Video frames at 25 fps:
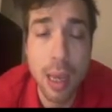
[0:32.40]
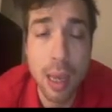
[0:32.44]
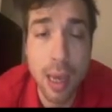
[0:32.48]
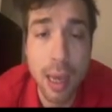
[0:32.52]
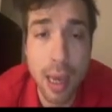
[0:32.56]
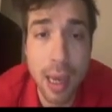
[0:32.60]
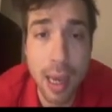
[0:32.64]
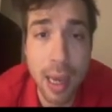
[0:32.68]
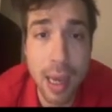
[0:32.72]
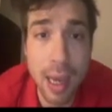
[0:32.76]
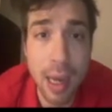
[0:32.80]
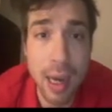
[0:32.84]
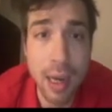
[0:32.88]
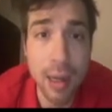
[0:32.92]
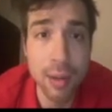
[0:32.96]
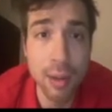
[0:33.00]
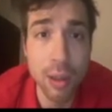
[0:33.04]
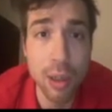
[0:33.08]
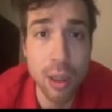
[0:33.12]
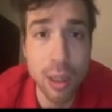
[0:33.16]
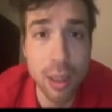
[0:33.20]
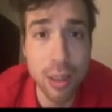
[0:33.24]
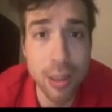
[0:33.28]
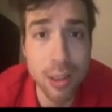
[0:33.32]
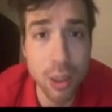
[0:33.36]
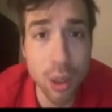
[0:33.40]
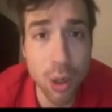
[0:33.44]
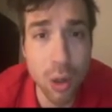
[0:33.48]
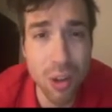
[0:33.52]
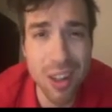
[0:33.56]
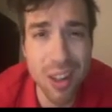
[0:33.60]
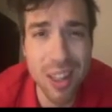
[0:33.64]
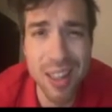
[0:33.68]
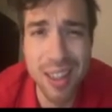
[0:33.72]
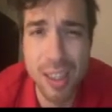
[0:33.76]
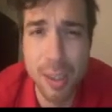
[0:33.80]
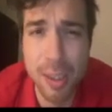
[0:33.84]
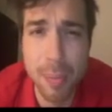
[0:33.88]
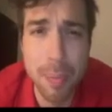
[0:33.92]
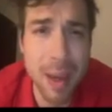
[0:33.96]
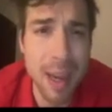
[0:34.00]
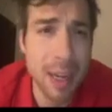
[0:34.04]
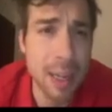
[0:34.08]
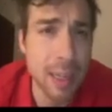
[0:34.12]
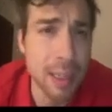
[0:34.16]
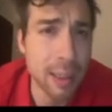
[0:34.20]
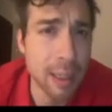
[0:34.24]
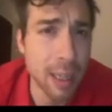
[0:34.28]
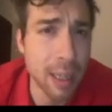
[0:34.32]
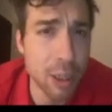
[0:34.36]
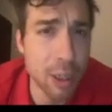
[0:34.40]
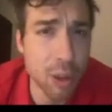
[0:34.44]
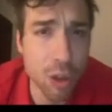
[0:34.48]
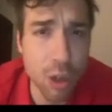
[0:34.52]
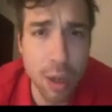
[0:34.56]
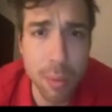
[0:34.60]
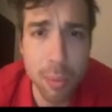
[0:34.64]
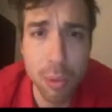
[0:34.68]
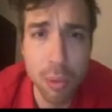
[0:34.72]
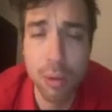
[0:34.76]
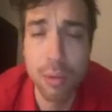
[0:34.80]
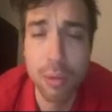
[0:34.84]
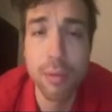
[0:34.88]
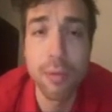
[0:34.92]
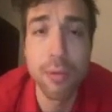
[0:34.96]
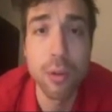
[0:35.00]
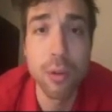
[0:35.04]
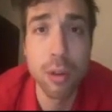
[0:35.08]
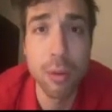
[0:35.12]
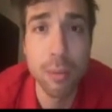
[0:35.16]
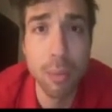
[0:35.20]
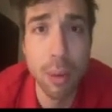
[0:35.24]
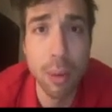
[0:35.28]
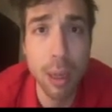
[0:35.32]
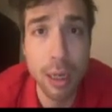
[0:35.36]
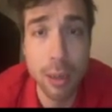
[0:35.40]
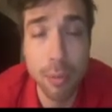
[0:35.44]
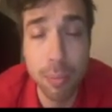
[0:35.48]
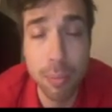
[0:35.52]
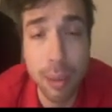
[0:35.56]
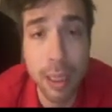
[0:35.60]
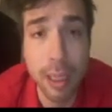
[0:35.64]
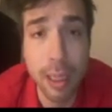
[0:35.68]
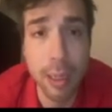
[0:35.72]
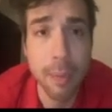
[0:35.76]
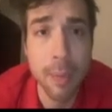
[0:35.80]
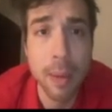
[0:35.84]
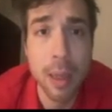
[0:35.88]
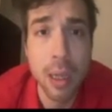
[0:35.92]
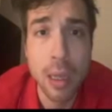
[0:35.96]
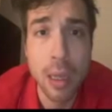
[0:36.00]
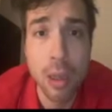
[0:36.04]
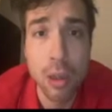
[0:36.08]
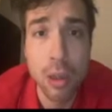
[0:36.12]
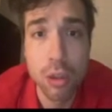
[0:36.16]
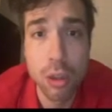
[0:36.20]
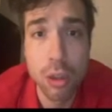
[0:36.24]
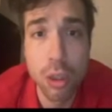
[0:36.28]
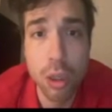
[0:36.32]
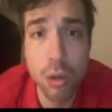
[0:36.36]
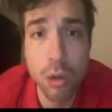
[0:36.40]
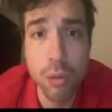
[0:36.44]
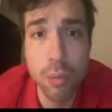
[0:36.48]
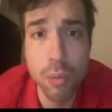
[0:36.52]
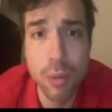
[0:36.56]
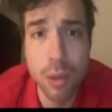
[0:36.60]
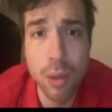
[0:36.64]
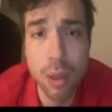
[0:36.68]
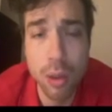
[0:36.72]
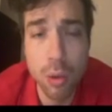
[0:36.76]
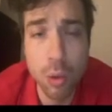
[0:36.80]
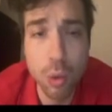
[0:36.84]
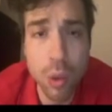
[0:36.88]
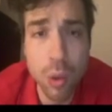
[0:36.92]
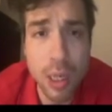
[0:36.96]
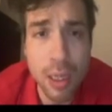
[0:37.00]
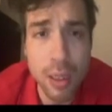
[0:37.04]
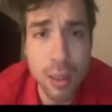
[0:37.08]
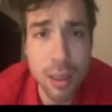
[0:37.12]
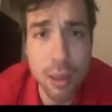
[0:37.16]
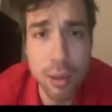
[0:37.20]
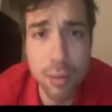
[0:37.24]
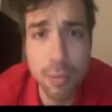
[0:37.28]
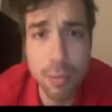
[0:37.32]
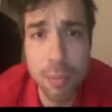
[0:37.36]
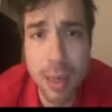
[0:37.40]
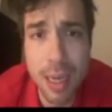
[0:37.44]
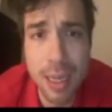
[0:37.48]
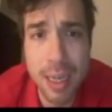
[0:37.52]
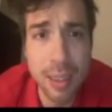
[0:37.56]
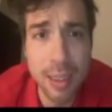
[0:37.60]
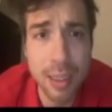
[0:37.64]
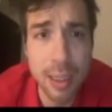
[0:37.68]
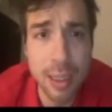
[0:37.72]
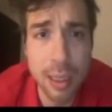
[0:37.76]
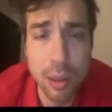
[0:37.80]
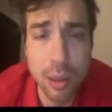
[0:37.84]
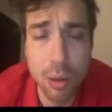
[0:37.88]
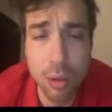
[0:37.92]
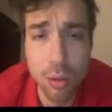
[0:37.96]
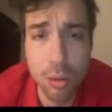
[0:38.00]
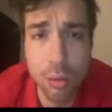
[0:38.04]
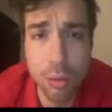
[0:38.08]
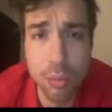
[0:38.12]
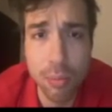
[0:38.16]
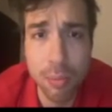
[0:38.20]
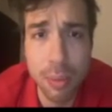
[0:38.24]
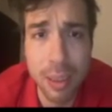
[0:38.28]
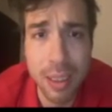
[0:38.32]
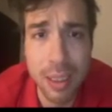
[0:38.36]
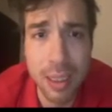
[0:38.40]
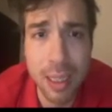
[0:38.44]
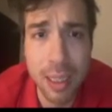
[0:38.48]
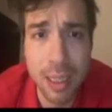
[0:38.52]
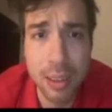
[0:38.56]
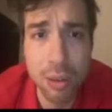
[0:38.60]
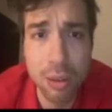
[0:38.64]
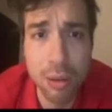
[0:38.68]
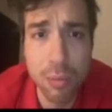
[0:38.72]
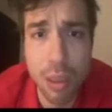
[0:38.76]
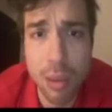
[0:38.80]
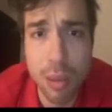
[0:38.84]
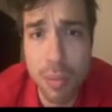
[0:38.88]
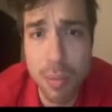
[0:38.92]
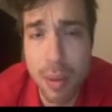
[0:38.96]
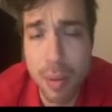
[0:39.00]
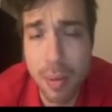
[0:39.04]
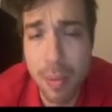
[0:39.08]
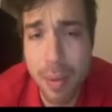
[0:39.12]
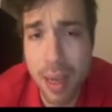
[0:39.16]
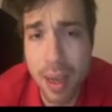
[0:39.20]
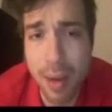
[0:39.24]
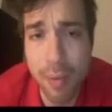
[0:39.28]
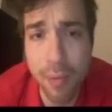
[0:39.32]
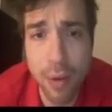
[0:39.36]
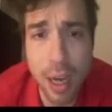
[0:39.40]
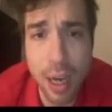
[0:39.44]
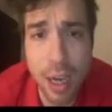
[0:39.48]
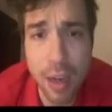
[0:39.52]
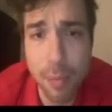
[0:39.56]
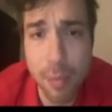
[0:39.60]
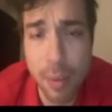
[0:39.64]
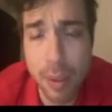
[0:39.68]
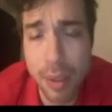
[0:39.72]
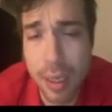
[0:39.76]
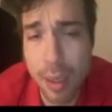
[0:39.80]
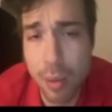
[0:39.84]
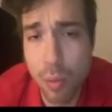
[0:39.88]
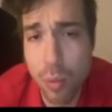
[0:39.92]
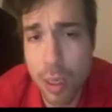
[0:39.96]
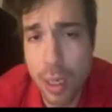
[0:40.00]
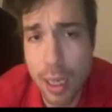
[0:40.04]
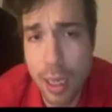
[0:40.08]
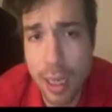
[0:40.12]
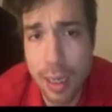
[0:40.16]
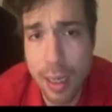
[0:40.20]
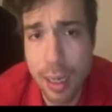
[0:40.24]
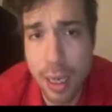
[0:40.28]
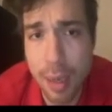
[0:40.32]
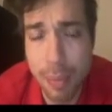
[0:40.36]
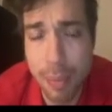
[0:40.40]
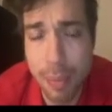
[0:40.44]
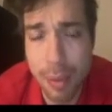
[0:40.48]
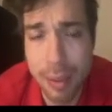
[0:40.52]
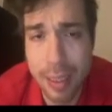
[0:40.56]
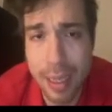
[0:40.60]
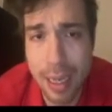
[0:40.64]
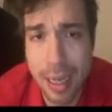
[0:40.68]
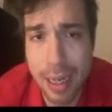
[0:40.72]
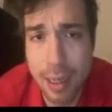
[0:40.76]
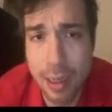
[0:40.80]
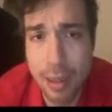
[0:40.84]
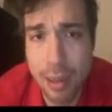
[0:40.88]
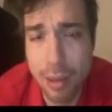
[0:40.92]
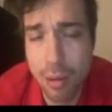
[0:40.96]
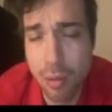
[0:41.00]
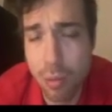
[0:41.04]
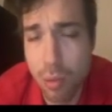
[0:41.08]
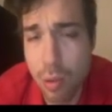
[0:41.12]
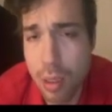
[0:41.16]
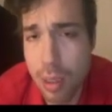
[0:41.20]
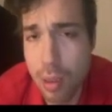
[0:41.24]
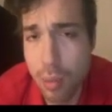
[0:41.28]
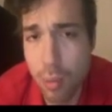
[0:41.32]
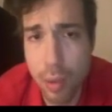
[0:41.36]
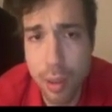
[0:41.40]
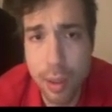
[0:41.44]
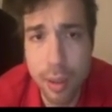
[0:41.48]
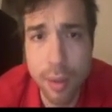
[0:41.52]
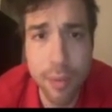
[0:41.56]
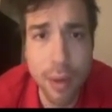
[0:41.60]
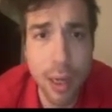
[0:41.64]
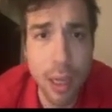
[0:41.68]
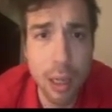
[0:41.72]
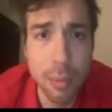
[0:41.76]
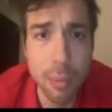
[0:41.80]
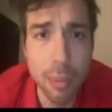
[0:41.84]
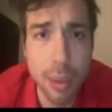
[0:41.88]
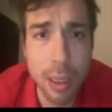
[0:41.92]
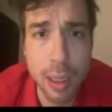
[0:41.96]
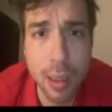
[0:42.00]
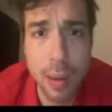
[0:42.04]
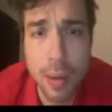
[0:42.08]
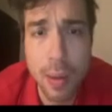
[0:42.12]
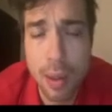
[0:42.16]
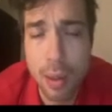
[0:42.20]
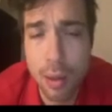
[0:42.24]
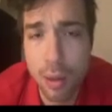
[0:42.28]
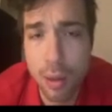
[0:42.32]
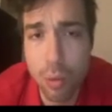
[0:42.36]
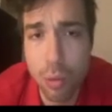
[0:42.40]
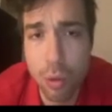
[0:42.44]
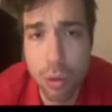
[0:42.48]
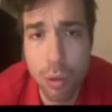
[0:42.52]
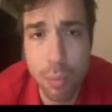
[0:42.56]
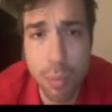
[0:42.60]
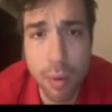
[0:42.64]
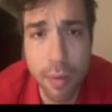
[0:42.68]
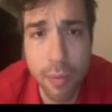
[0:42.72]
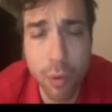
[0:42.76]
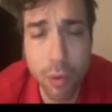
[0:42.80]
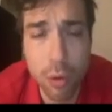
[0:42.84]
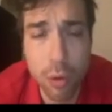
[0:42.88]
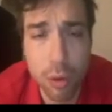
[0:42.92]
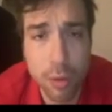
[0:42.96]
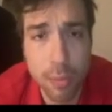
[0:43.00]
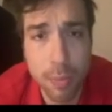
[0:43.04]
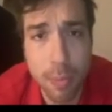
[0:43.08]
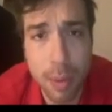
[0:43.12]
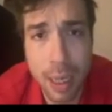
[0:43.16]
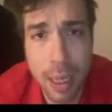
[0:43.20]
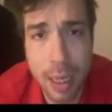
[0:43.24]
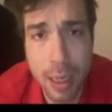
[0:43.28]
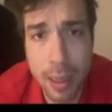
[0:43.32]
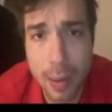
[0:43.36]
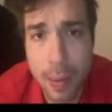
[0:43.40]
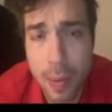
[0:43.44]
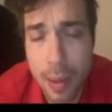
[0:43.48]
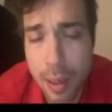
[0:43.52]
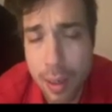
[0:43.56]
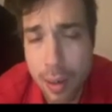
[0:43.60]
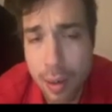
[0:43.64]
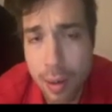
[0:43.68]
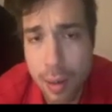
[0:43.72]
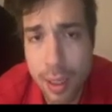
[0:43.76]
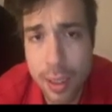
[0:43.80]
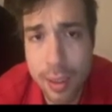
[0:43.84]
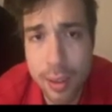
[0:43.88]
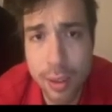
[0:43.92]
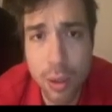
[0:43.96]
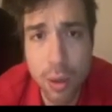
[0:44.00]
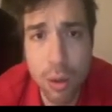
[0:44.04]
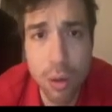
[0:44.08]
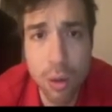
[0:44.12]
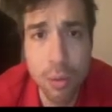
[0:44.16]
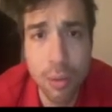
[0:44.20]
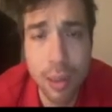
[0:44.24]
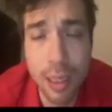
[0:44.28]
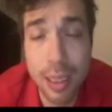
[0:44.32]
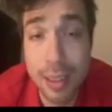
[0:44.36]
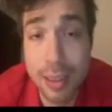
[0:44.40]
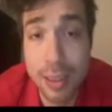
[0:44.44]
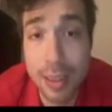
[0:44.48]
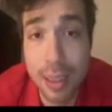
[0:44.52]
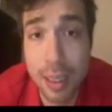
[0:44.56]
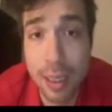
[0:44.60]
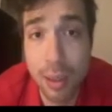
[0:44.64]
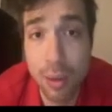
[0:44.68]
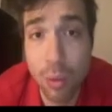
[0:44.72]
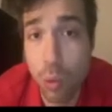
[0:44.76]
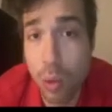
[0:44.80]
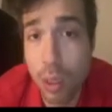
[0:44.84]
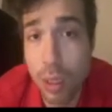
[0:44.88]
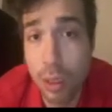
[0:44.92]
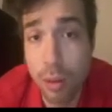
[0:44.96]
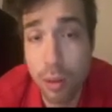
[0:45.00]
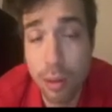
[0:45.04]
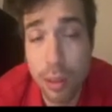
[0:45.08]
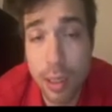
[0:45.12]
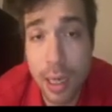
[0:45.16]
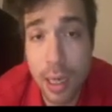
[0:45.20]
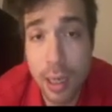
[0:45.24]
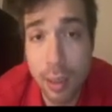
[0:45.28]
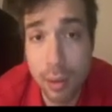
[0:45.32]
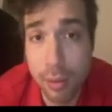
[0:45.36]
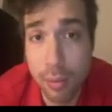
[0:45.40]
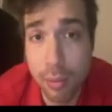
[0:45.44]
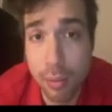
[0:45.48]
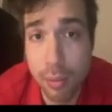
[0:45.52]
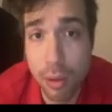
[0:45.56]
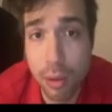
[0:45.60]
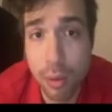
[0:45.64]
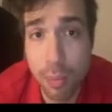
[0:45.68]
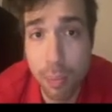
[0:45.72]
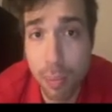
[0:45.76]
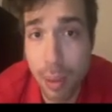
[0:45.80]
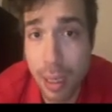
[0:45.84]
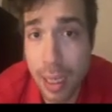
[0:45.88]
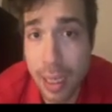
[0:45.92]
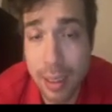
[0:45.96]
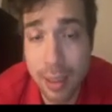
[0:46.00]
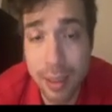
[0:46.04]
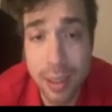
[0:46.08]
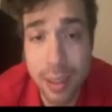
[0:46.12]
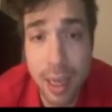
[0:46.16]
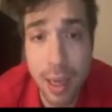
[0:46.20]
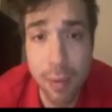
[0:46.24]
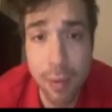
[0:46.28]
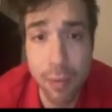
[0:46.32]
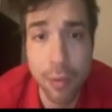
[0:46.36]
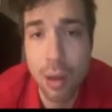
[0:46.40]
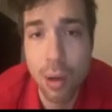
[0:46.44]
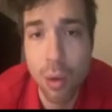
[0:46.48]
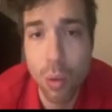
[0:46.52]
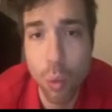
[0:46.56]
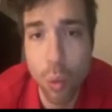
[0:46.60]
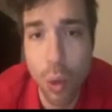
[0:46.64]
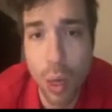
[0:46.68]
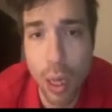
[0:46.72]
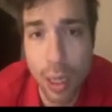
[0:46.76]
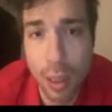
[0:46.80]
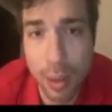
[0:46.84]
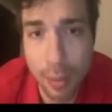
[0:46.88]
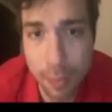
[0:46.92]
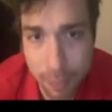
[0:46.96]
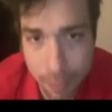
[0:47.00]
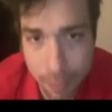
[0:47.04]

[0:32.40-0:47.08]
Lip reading: and it's already smelling like trouble for the black player. So the queen could basically go to b6 or maybe a5, but then we can keep attacking the queen and we're developing. The queen will be forced back. Let's go, let's say queen to d8, playing safe. Well,